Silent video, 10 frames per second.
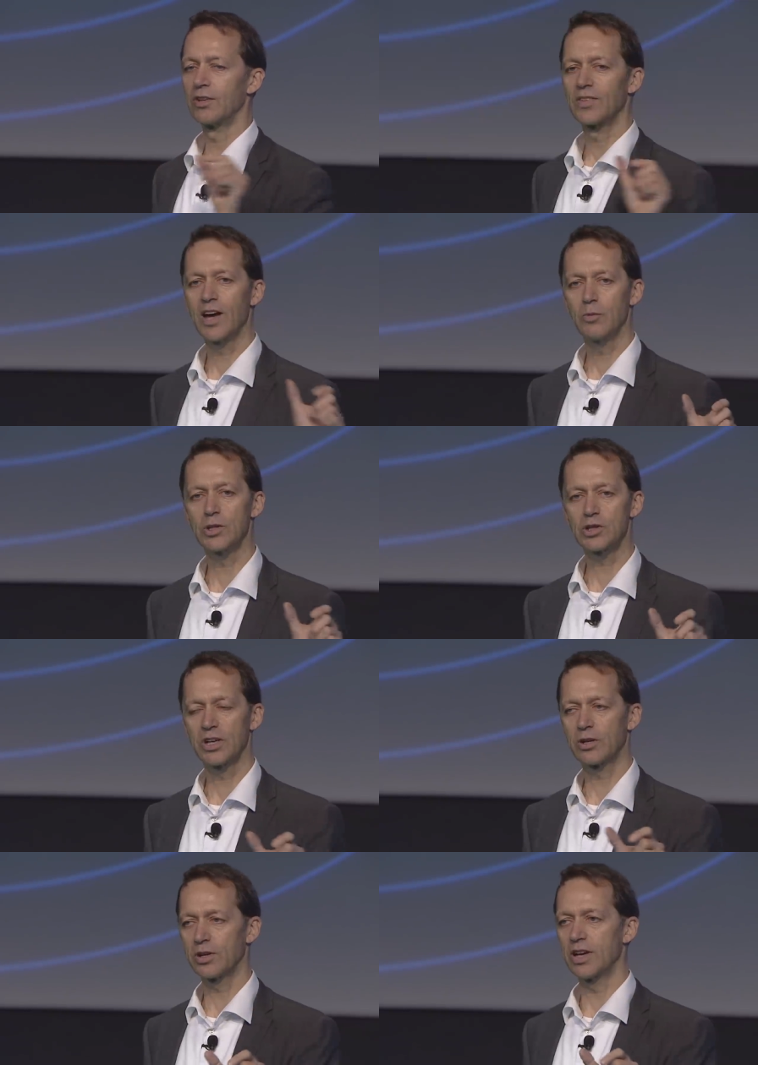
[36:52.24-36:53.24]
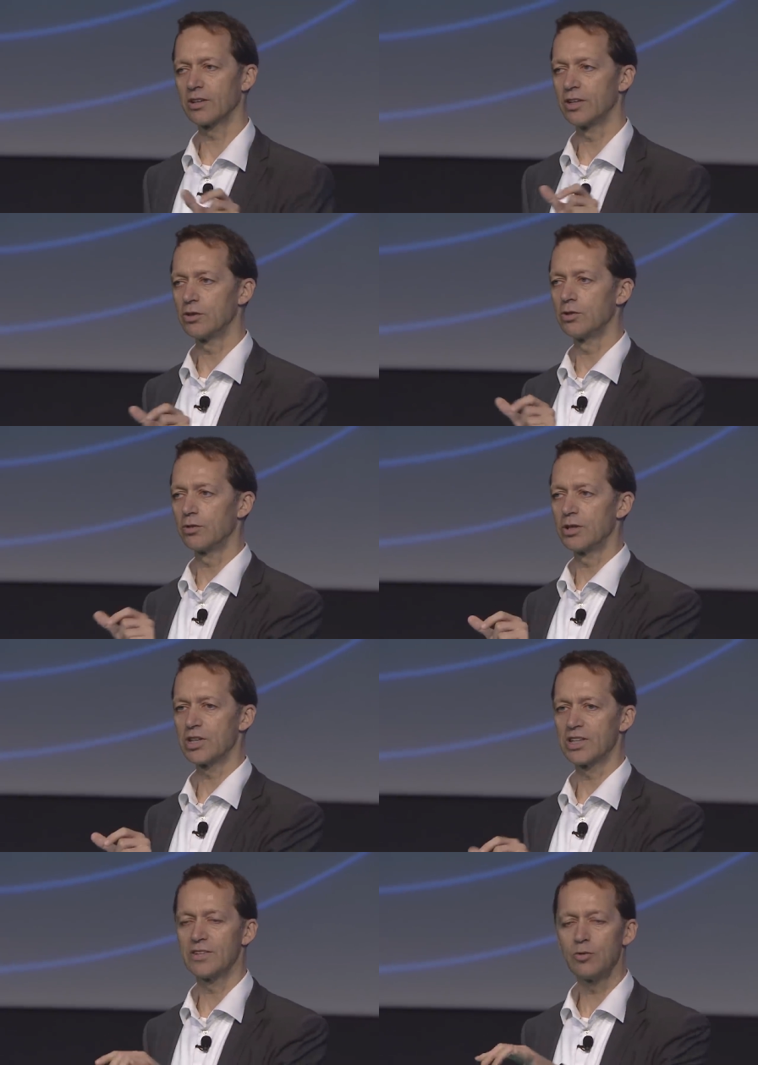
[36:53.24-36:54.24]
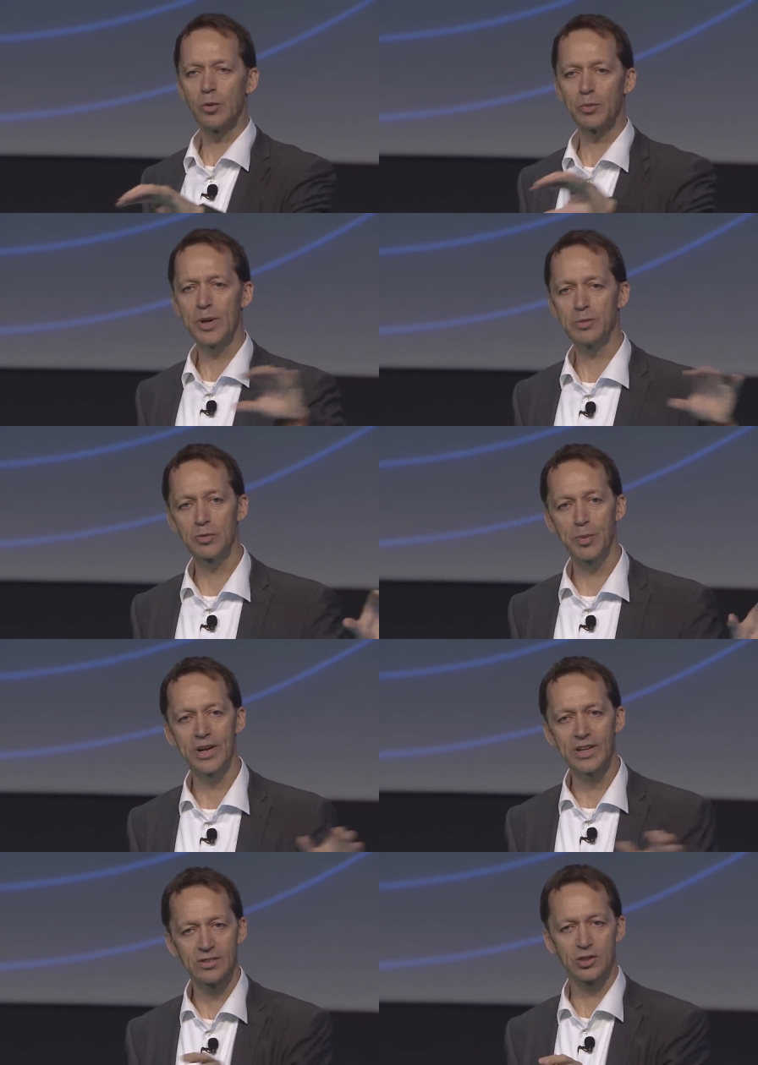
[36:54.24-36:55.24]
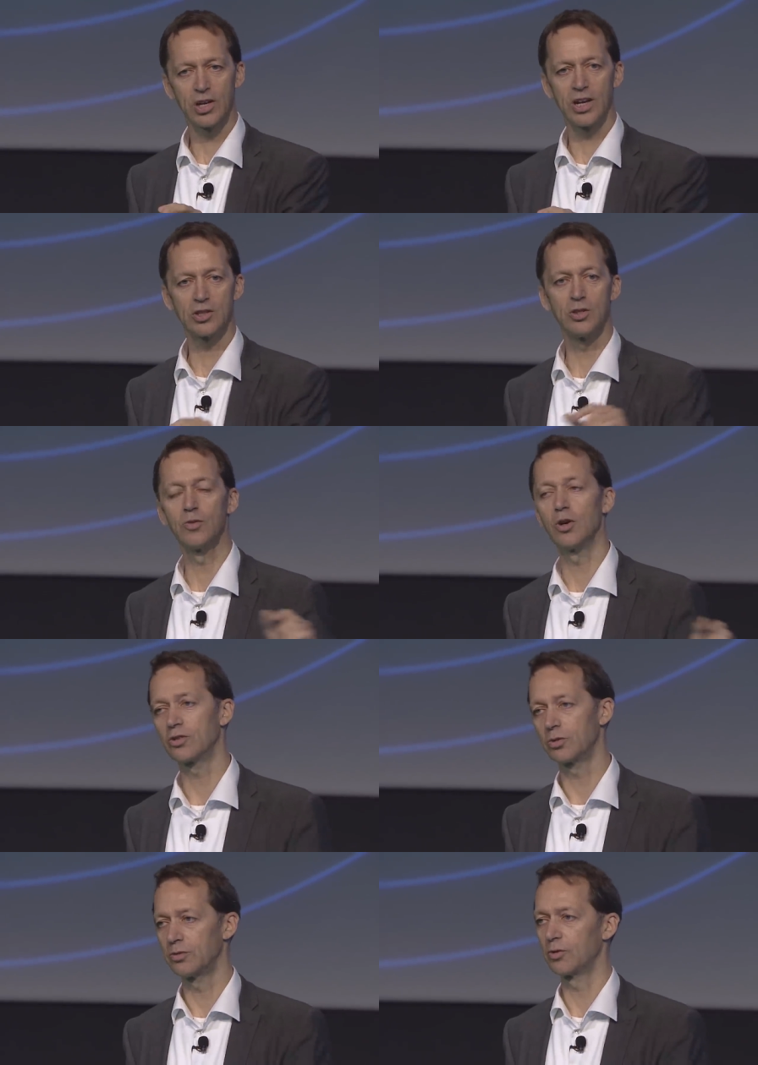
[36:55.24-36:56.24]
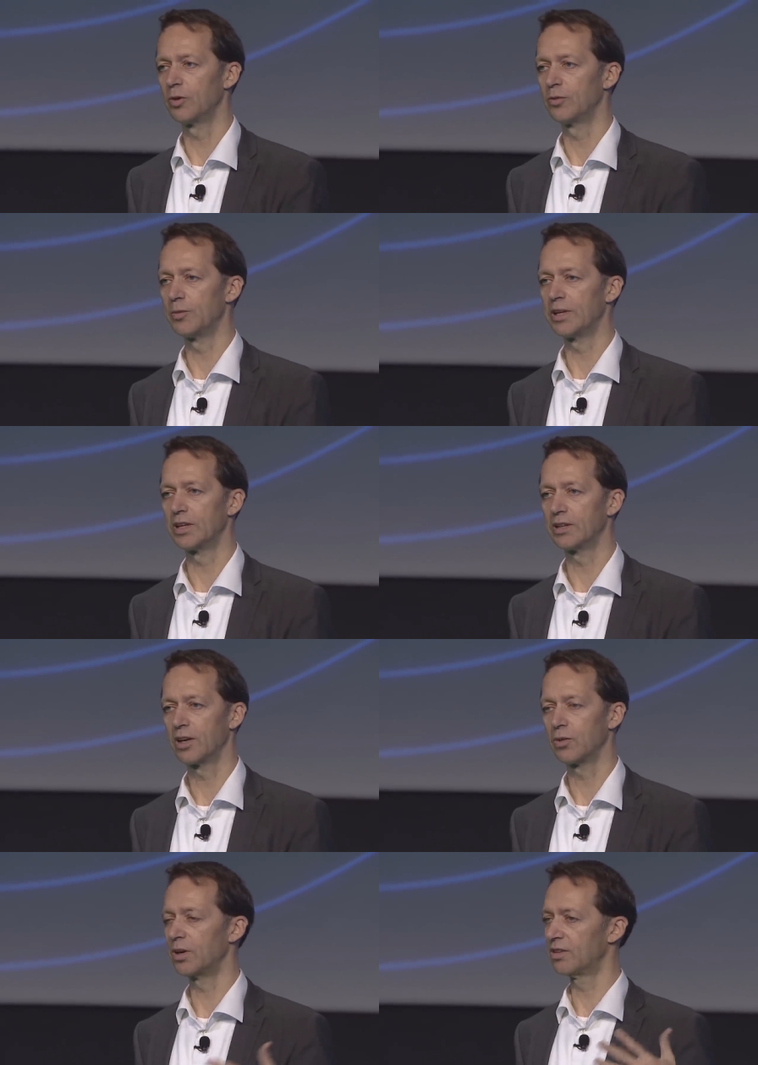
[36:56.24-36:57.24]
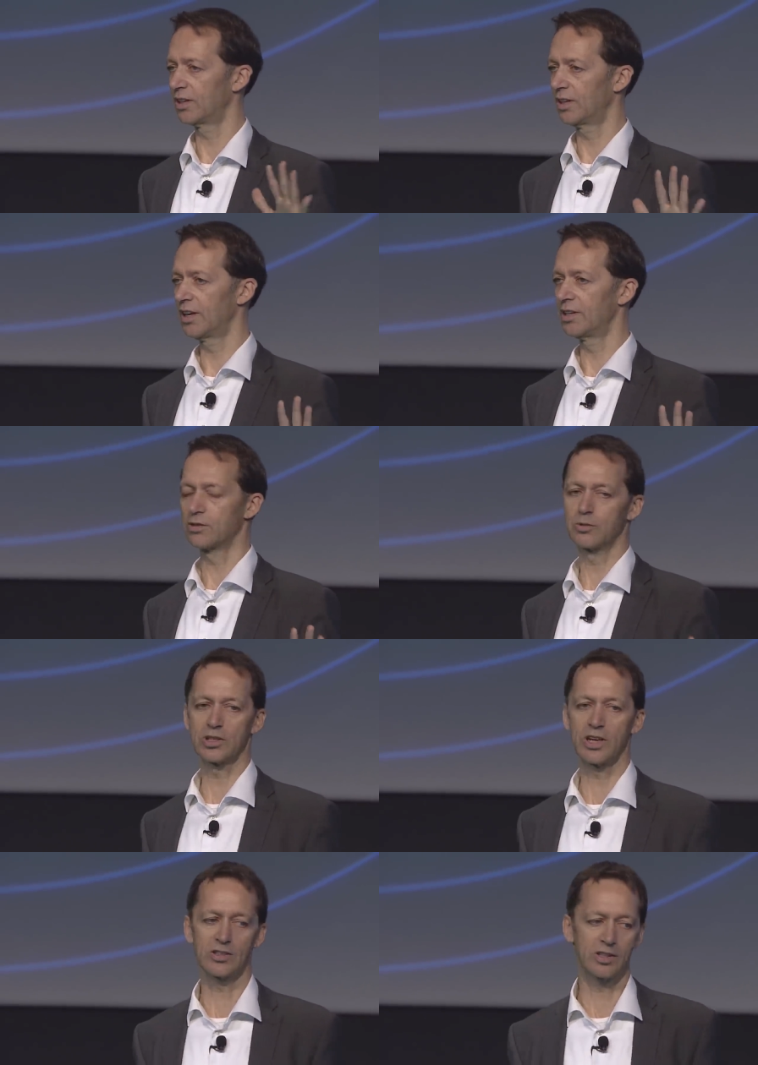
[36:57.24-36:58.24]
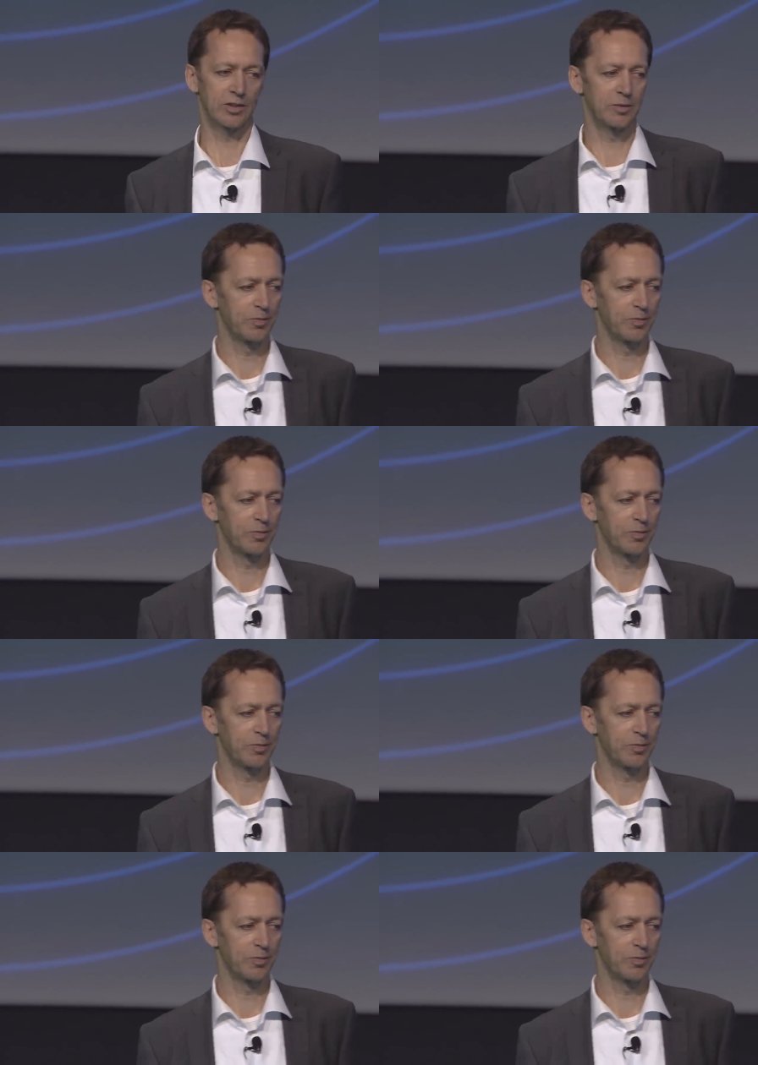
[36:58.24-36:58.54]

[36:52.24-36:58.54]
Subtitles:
That which I create, I do not reject. If you want people to buy into change, you've got to involve them in it. Otherwise, they're likely to reject it.